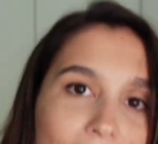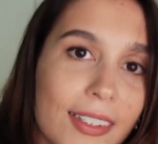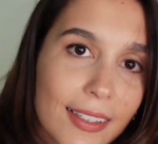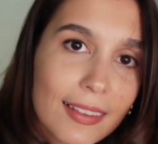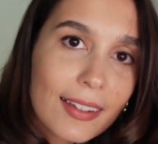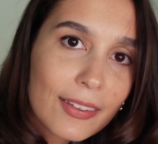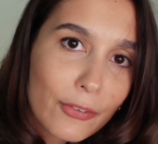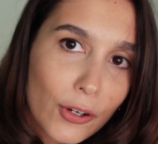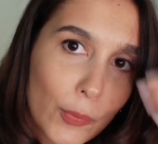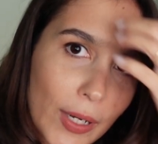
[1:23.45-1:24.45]
done this
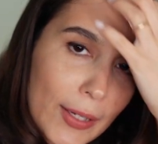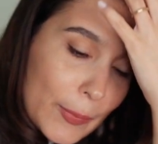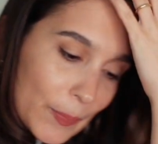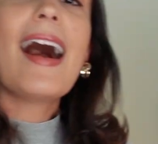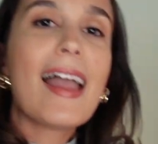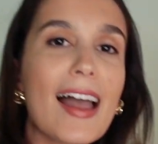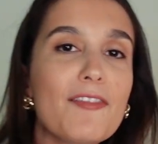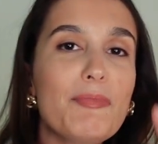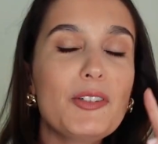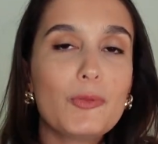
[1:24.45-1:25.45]
for a while. I
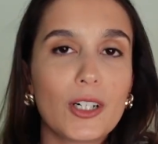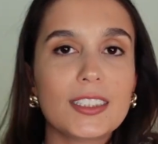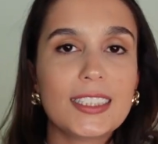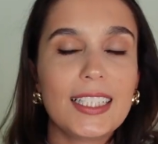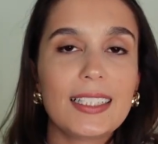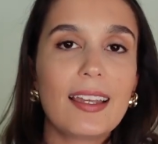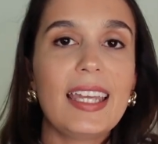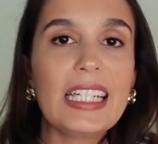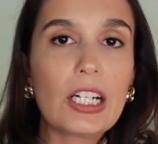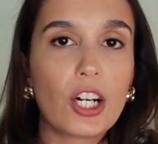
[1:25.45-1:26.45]
have been wanting
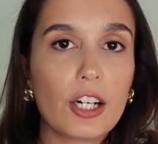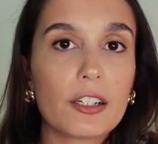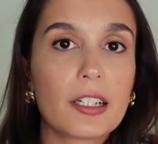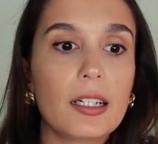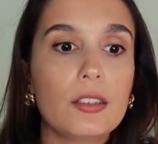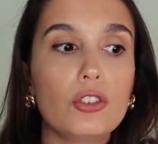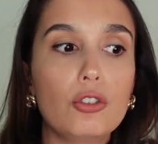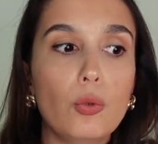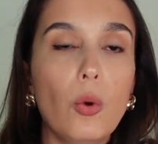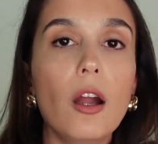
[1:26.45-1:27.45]
a cardigan
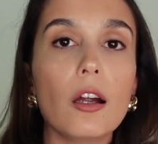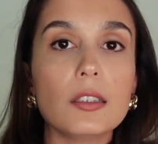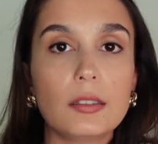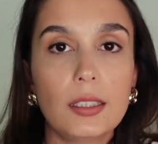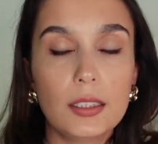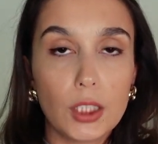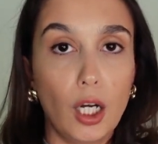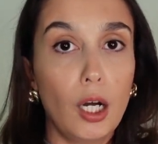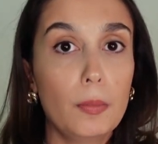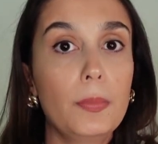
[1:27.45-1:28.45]
to wear as a
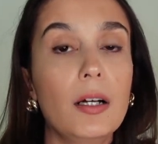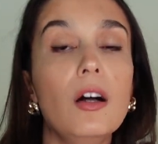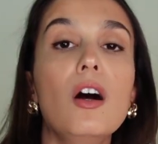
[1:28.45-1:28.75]
top